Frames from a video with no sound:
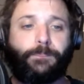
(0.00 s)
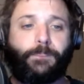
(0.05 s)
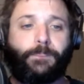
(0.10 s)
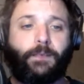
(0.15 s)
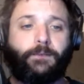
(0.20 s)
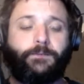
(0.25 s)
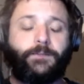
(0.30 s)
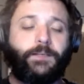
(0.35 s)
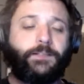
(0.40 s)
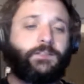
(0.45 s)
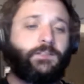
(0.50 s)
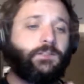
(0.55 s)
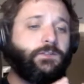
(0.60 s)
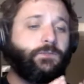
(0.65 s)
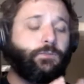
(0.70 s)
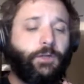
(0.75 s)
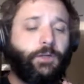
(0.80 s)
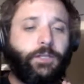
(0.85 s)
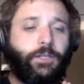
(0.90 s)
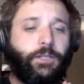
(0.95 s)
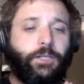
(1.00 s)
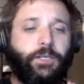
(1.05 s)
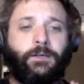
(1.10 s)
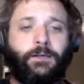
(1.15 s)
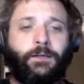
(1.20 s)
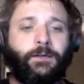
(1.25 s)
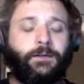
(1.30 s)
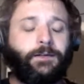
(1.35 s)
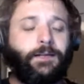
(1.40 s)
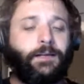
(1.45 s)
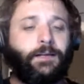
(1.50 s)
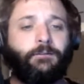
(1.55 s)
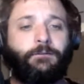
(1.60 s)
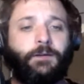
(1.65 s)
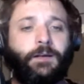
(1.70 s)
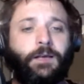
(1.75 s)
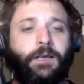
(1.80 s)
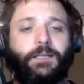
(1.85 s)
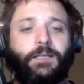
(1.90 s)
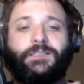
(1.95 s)
This is really going to kind of
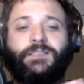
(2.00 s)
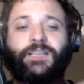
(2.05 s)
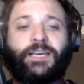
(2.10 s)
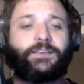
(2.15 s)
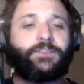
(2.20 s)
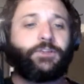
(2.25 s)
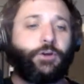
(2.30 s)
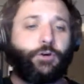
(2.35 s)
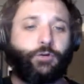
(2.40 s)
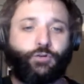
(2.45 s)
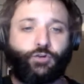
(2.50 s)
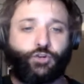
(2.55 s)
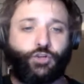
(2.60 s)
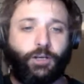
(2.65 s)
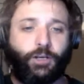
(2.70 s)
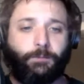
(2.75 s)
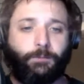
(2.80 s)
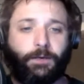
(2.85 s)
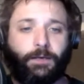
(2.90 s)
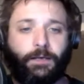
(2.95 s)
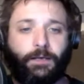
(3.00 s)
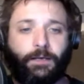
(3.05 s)
slant the ownership.